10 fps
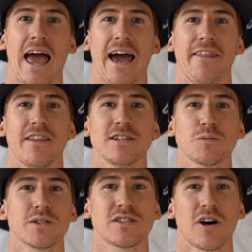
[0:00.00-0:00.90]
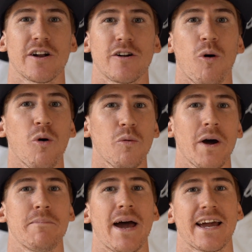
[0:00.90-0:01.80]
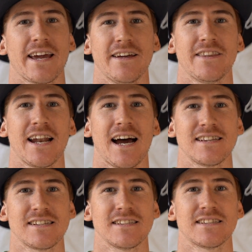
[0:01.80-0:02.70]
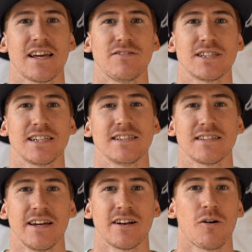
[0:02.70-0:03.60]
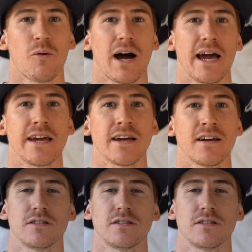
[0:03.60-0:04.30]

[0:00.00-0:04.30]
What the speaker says: and this was started all the way back in the 1970s in Hawaii.